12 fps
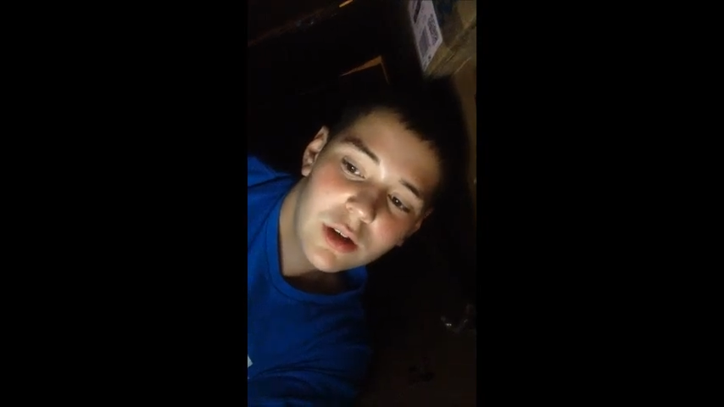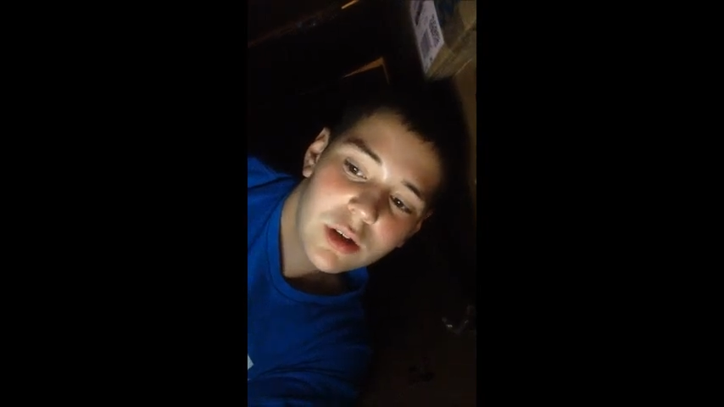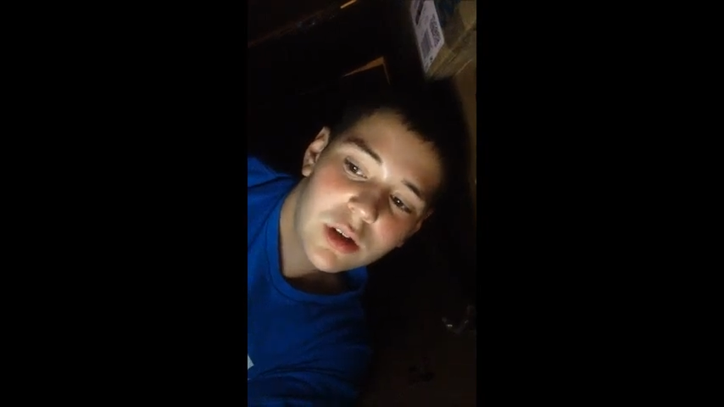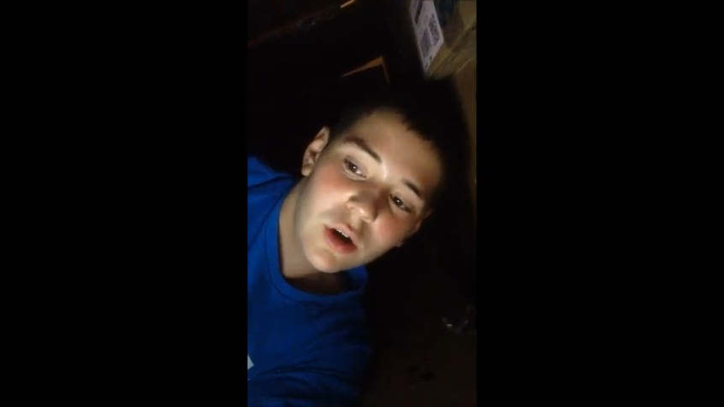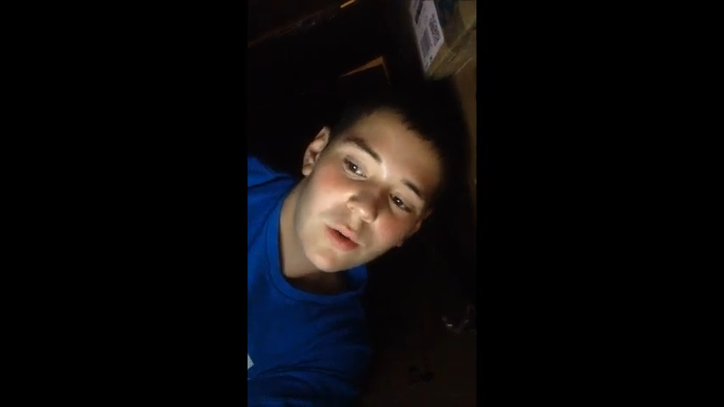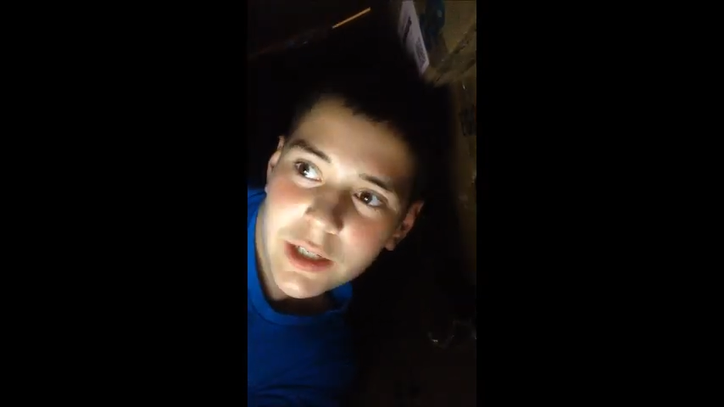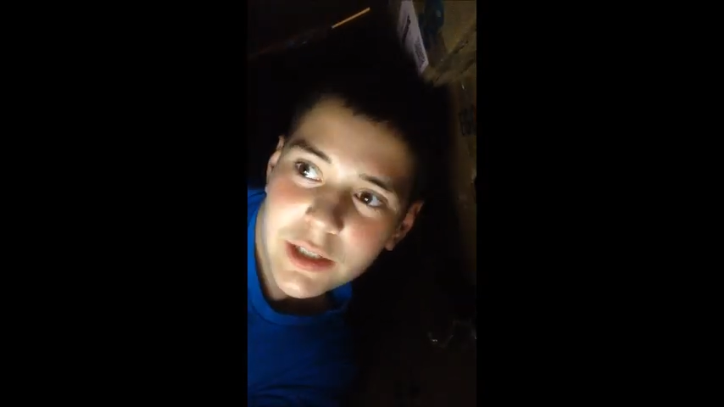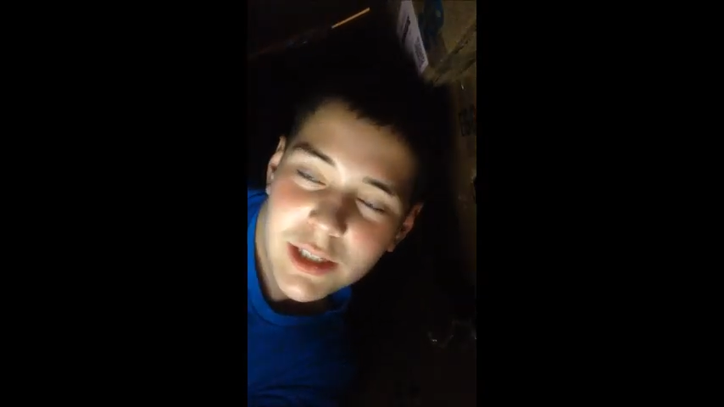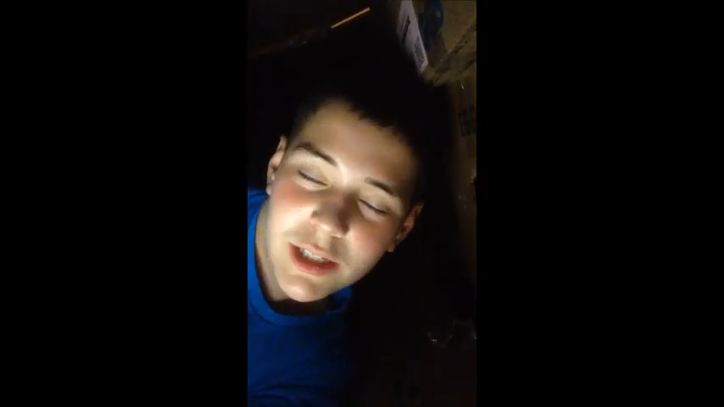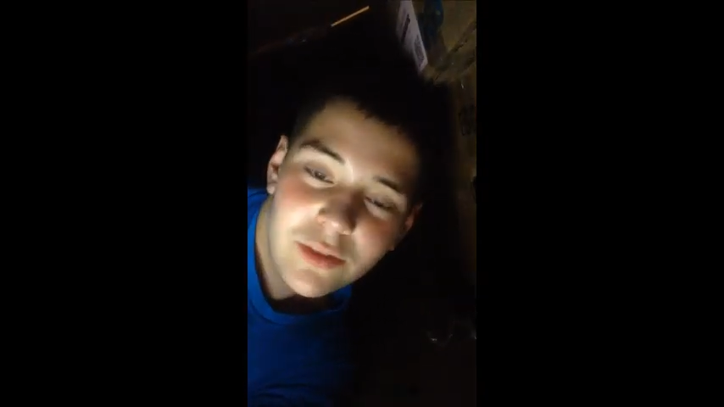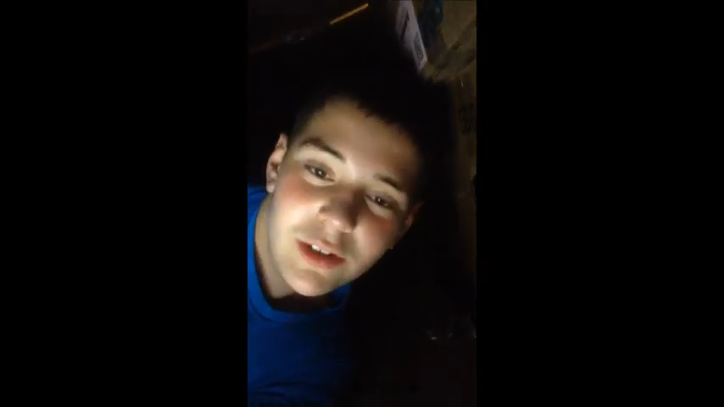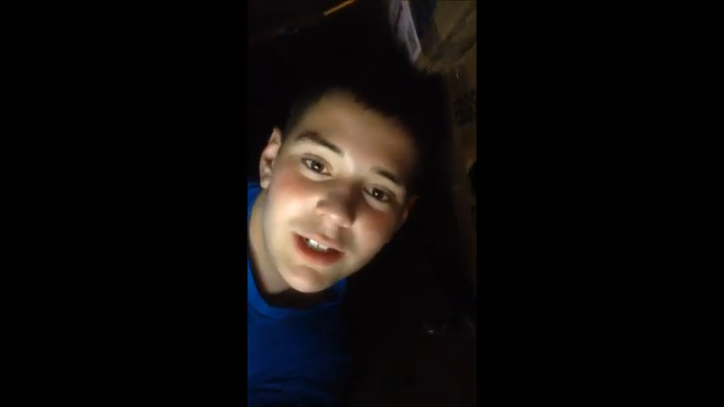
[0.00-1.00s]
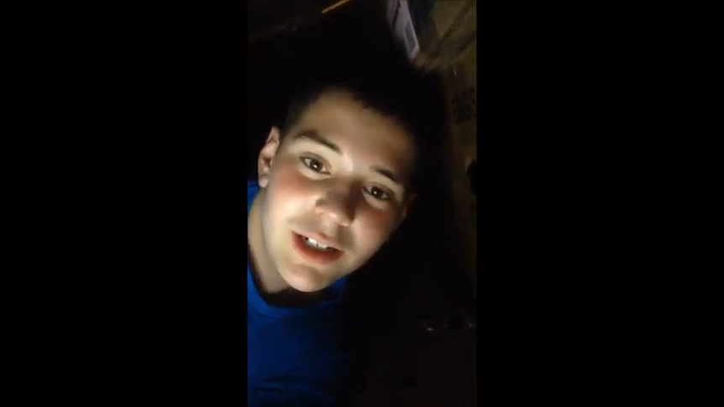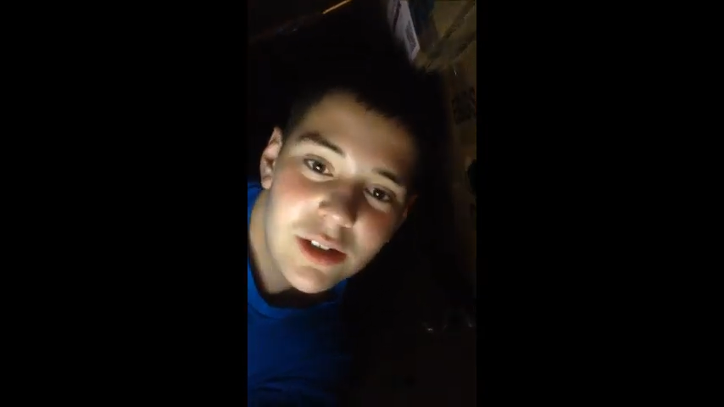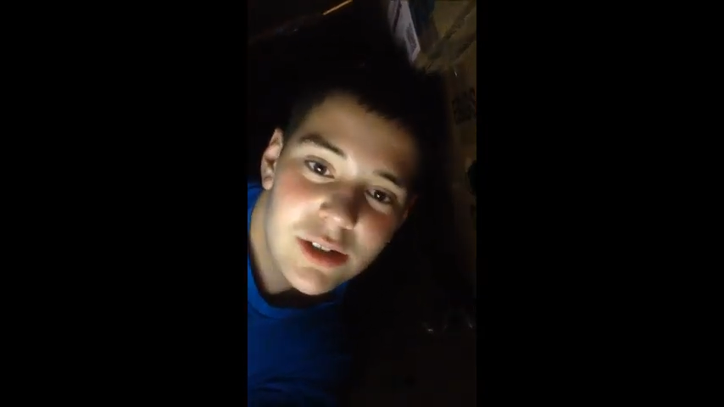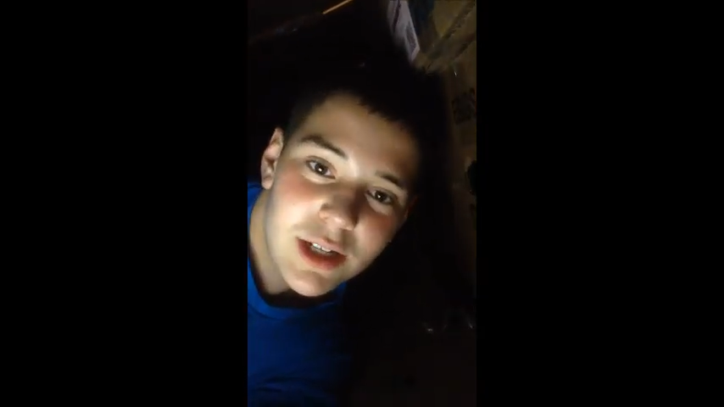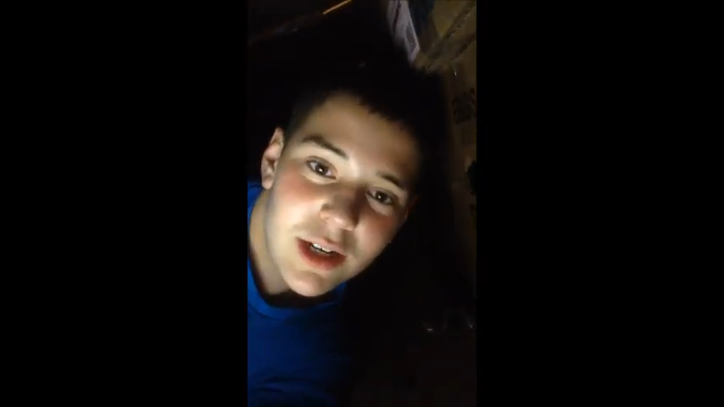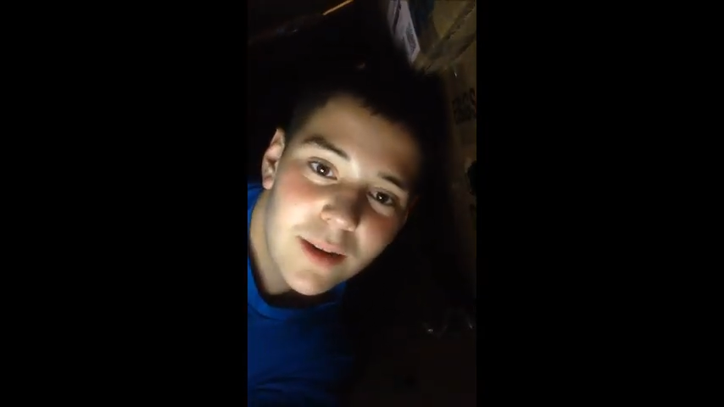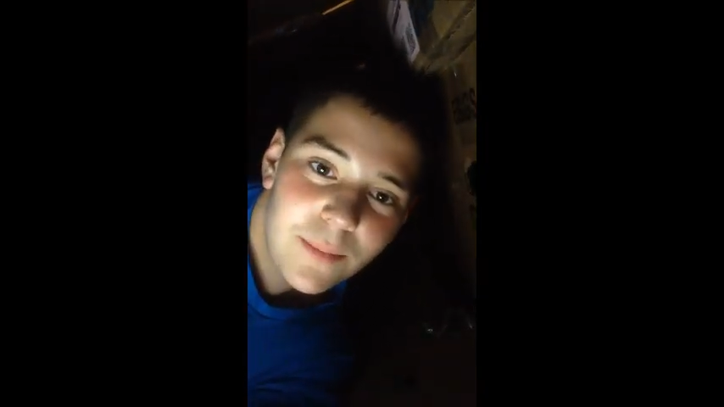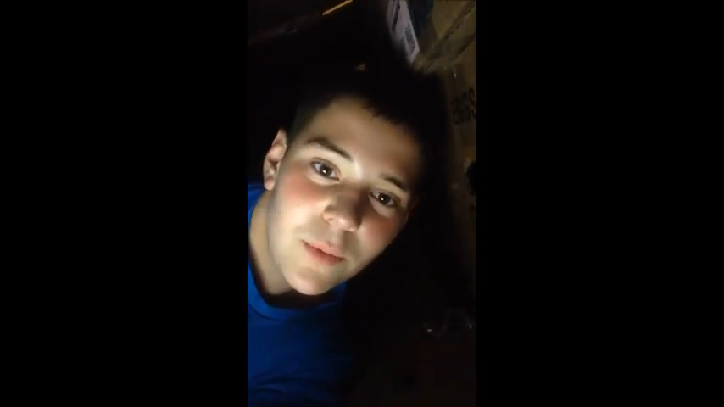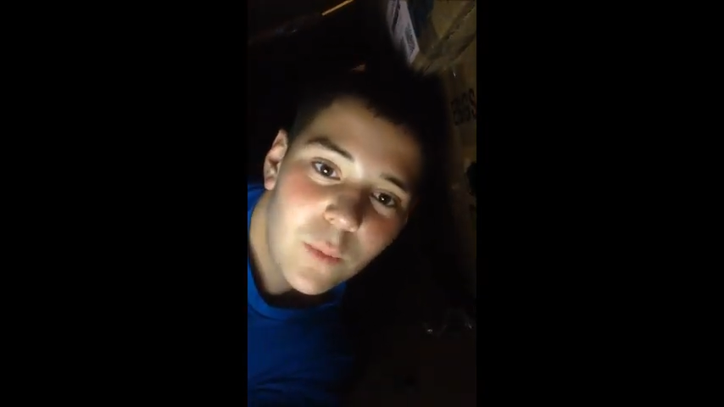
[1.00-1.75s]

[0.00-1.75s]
going with TV in here set up.